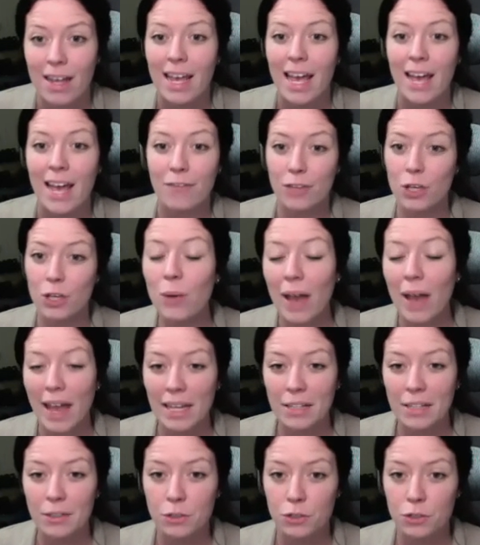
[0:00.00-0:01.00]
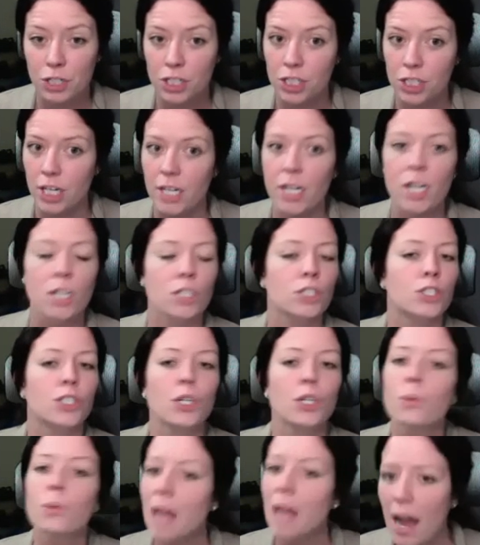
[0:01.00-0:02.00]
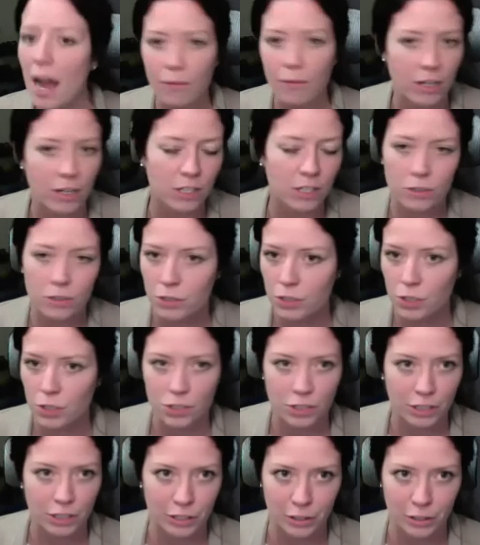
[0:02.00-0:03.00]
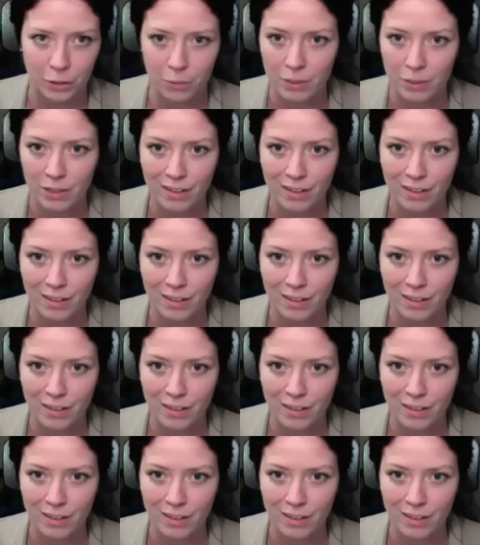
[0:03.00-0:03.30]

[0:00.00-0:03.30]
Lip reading: If you hate nutrition, do not run a nutrition group.